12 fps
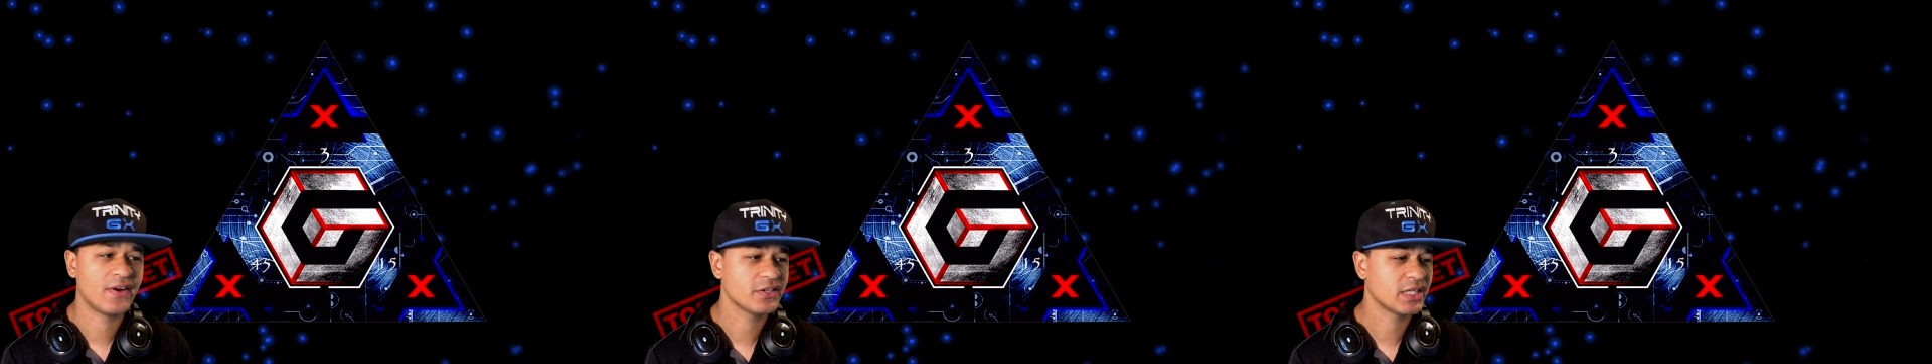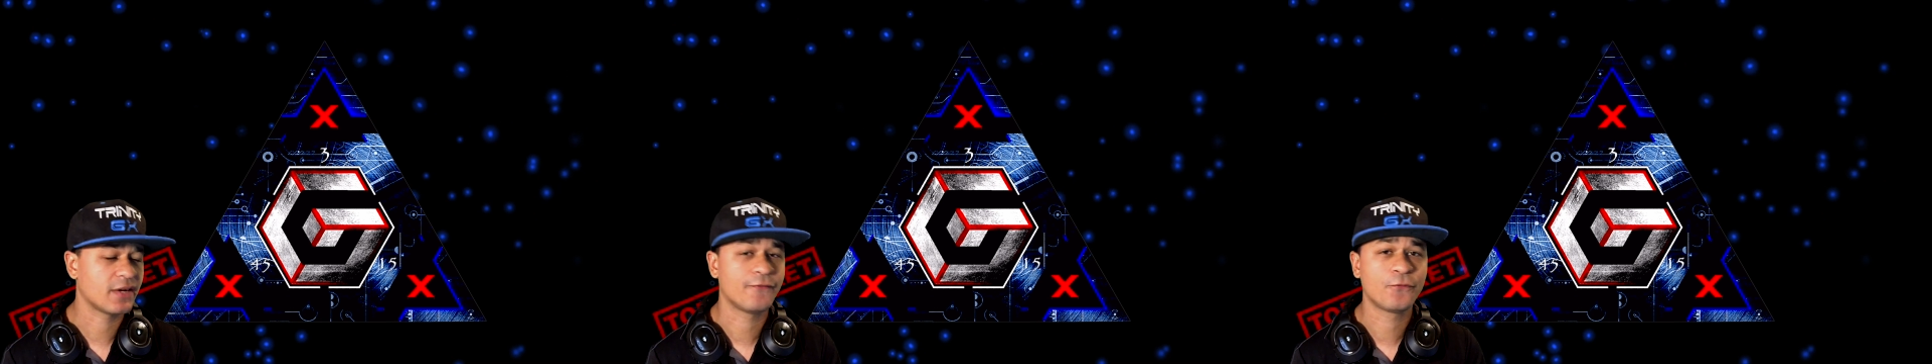I
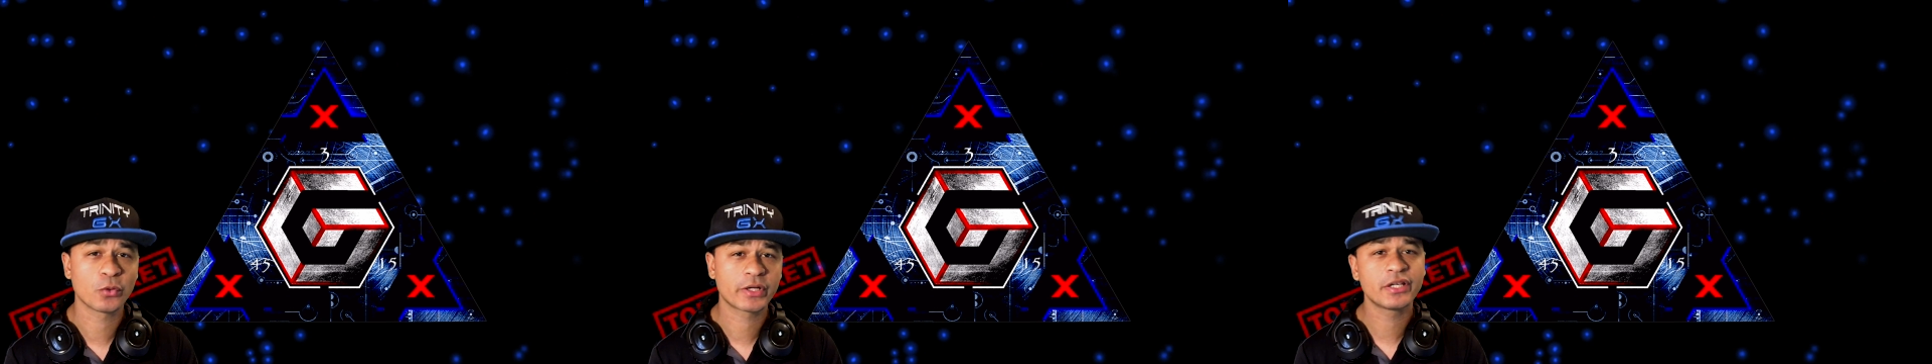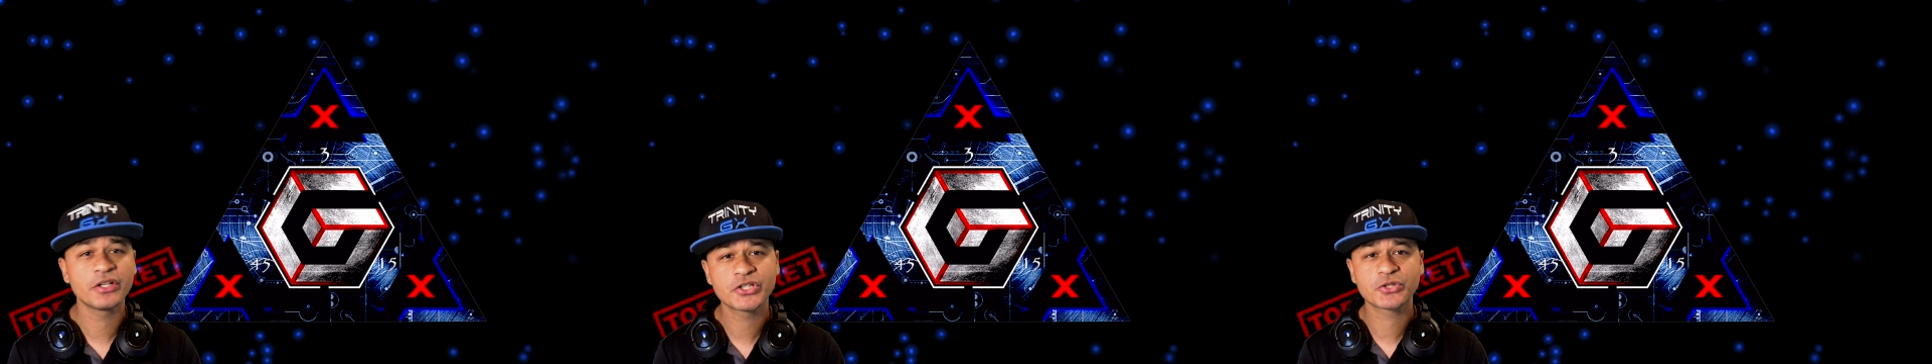was on a four
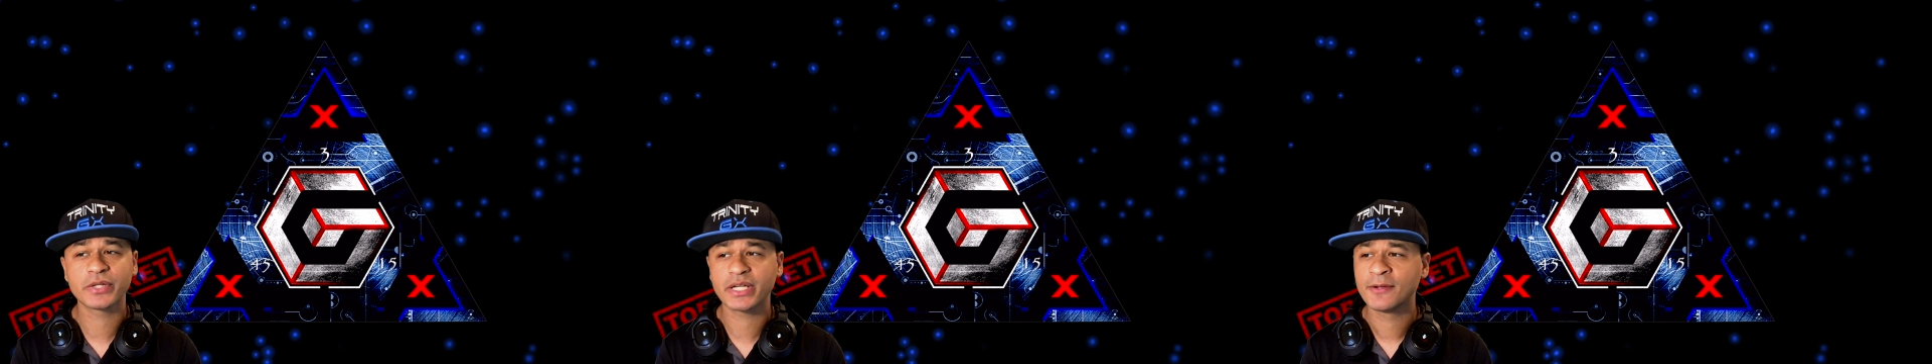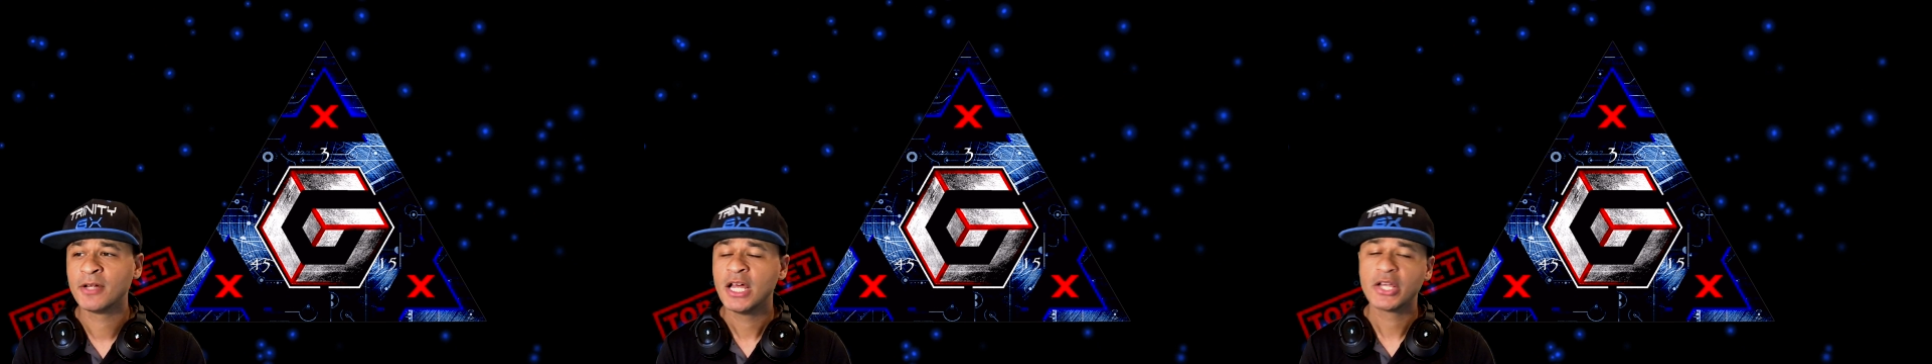kill
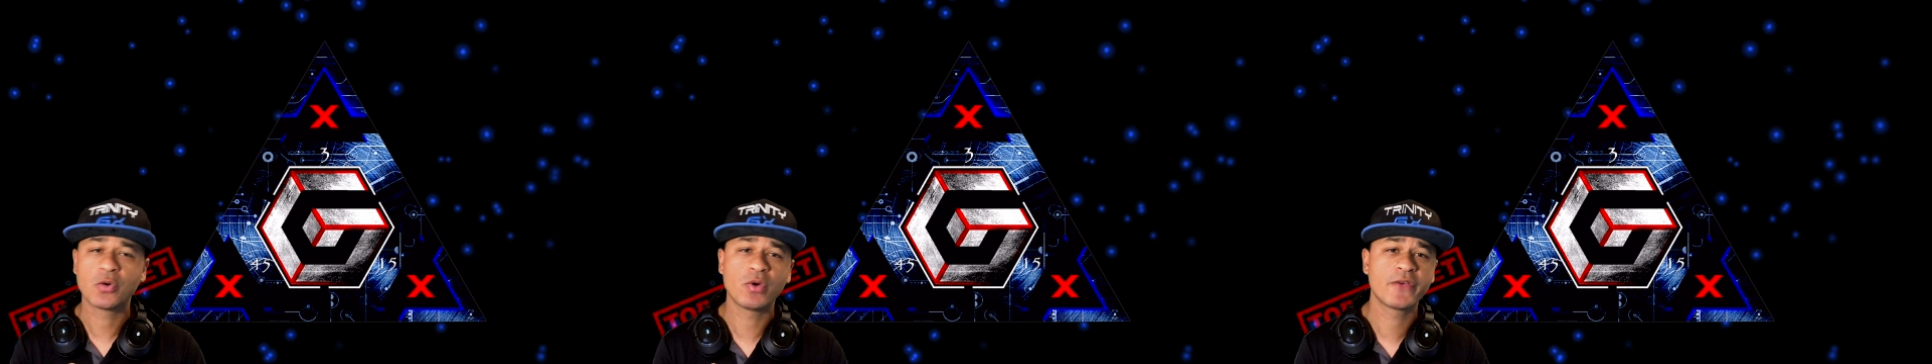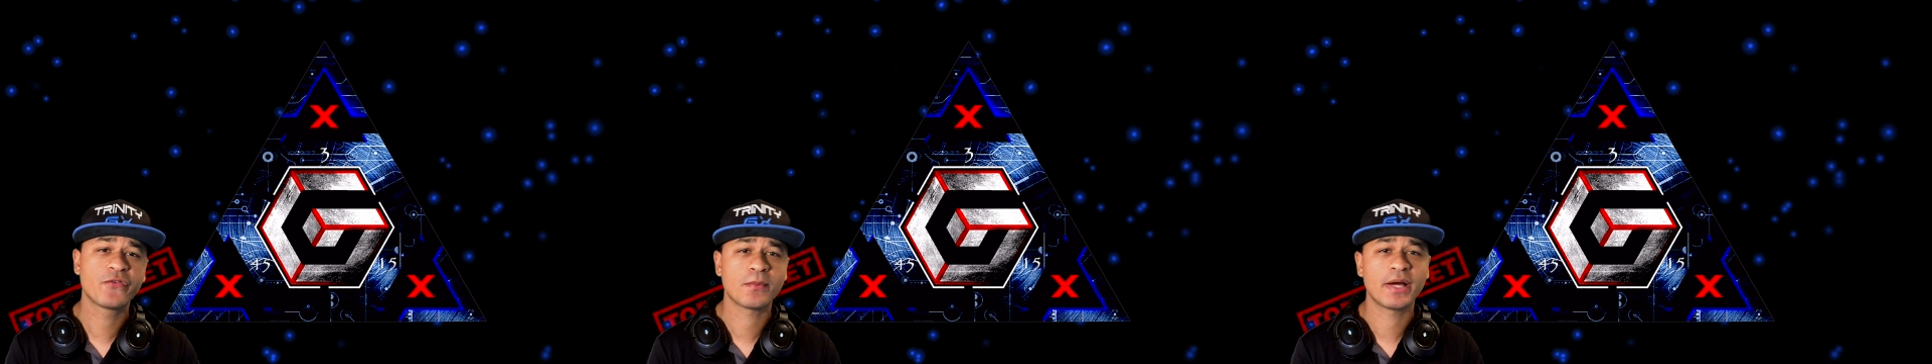streak
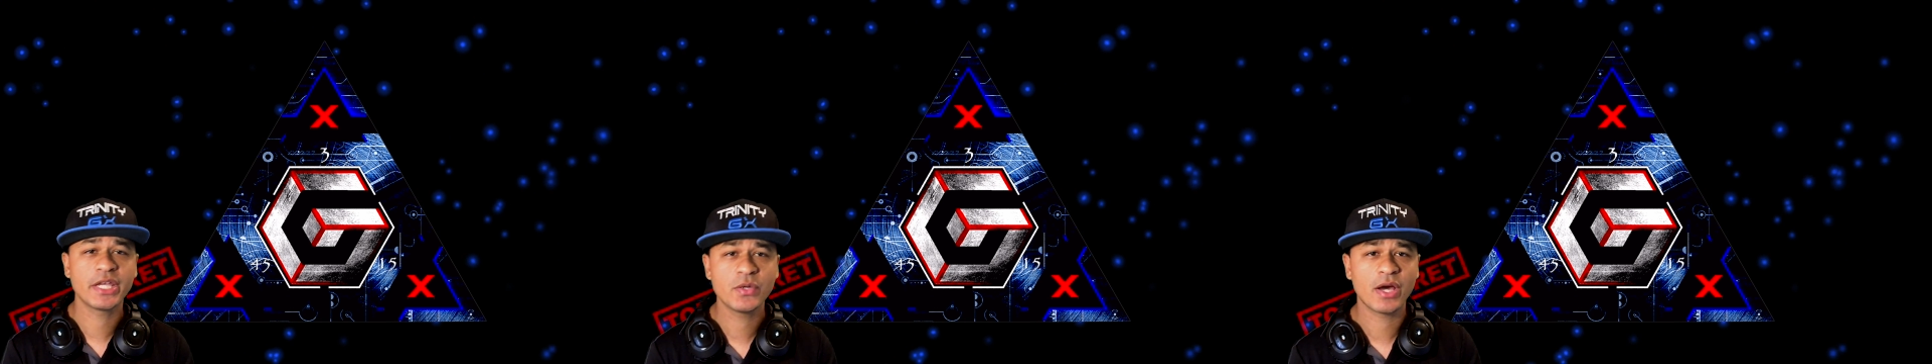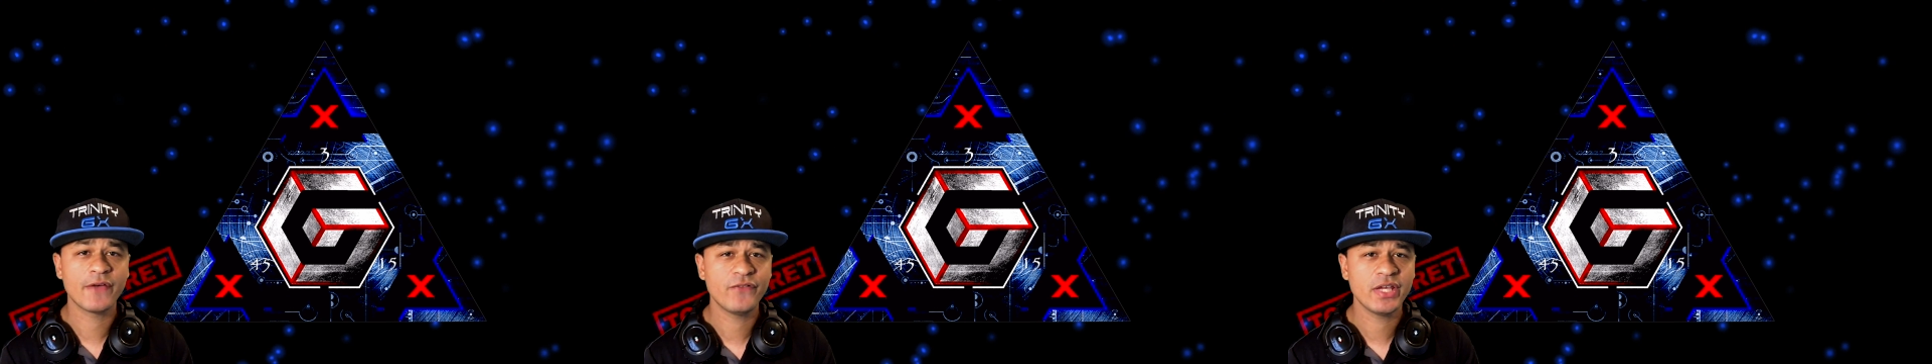going for my
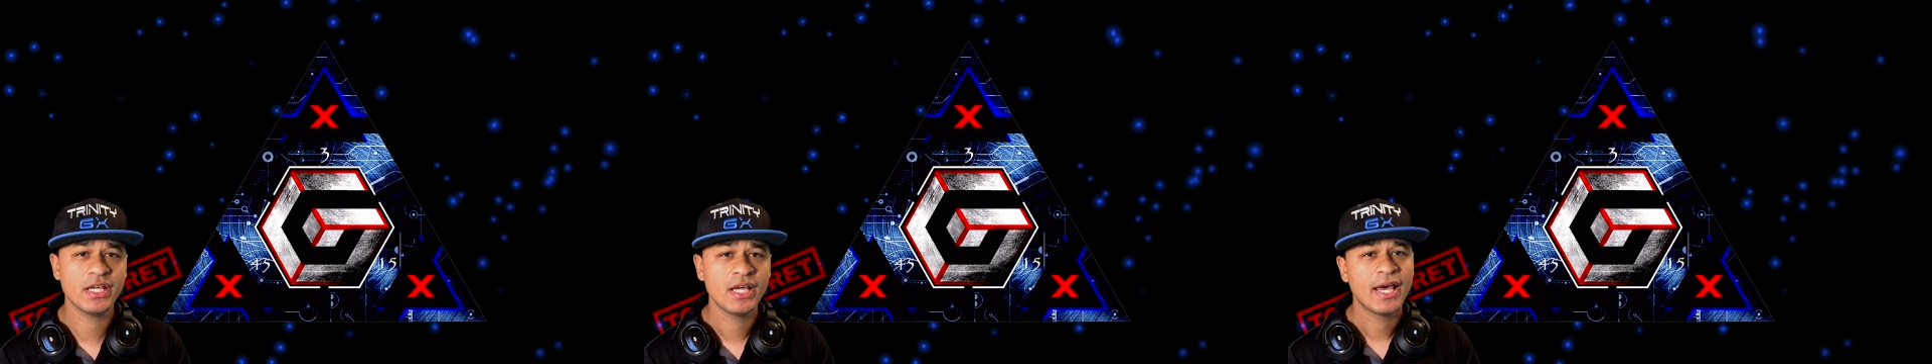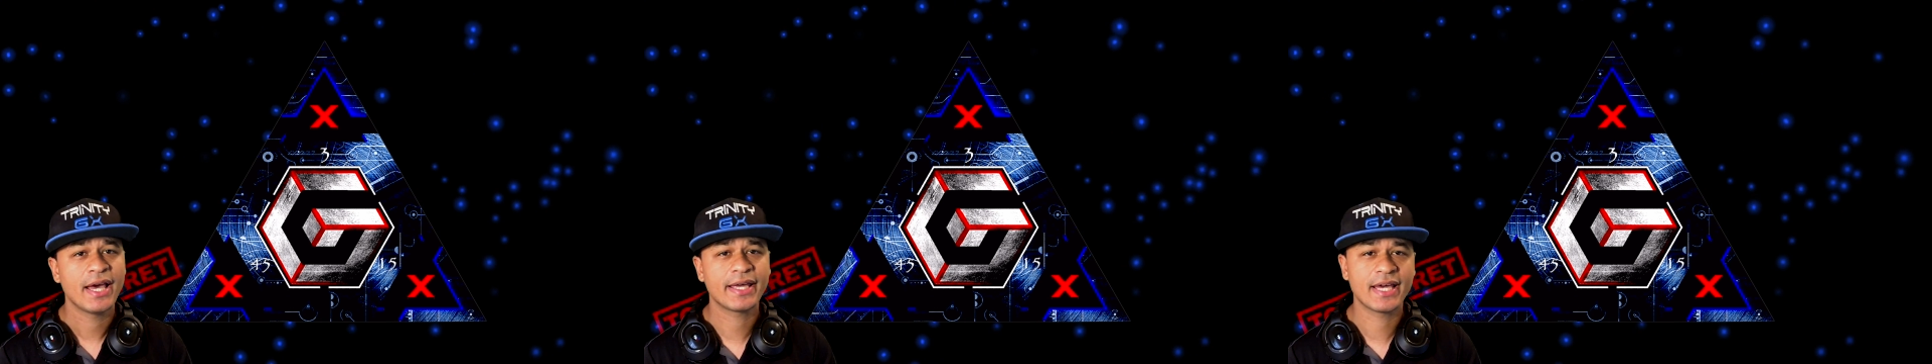U A
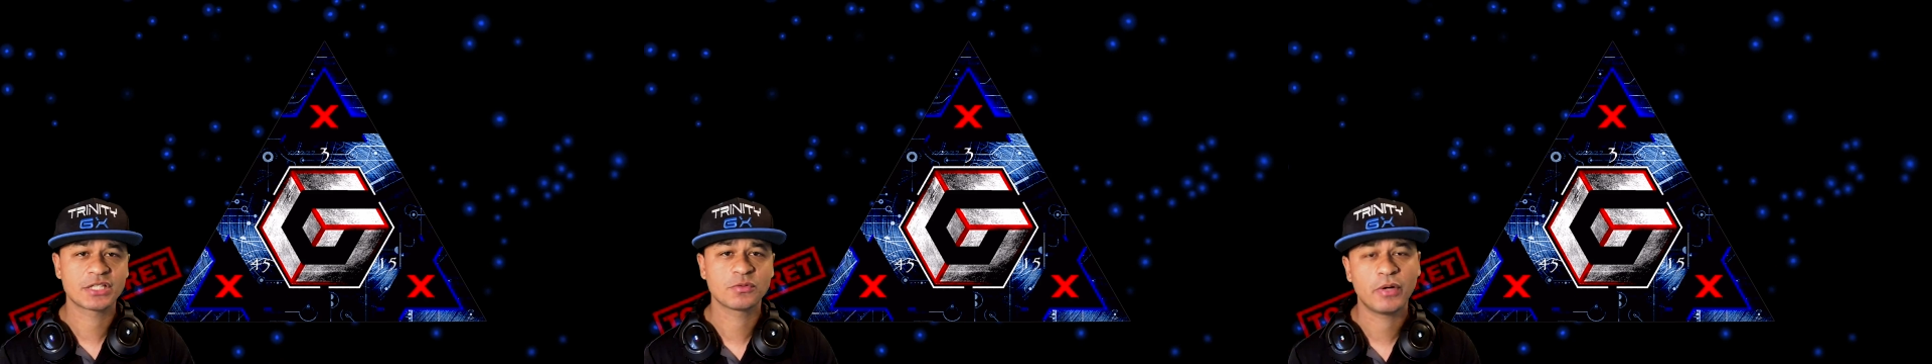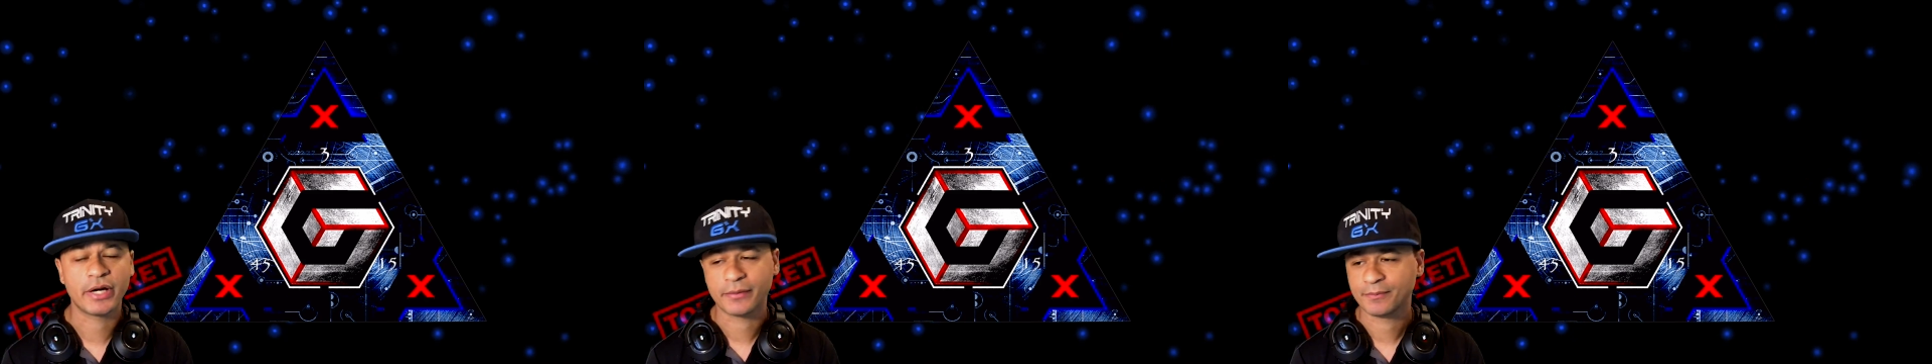V, and guess
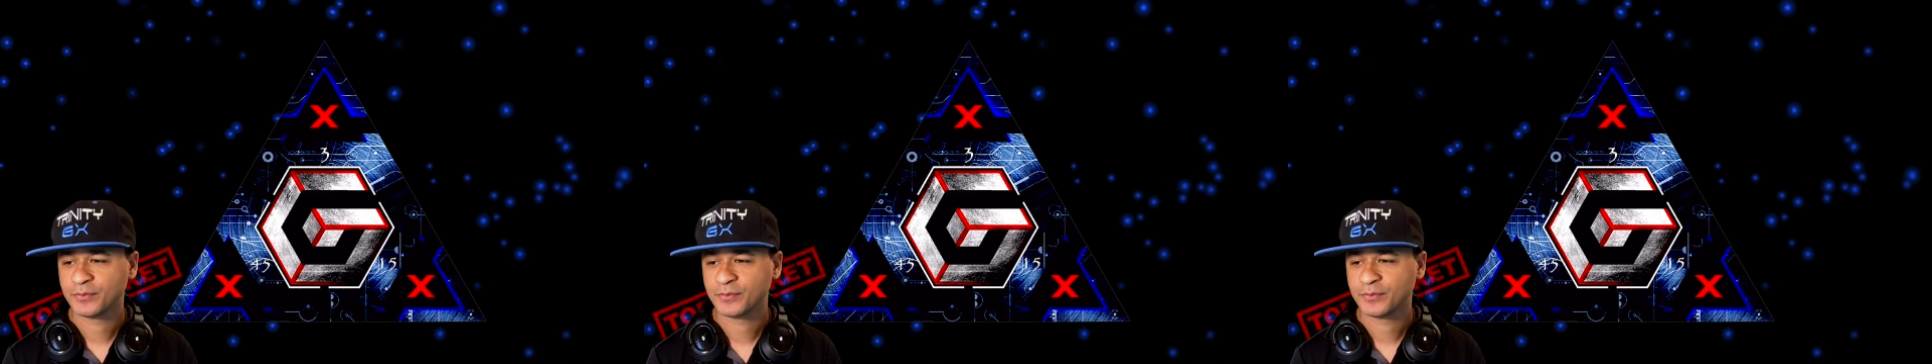what?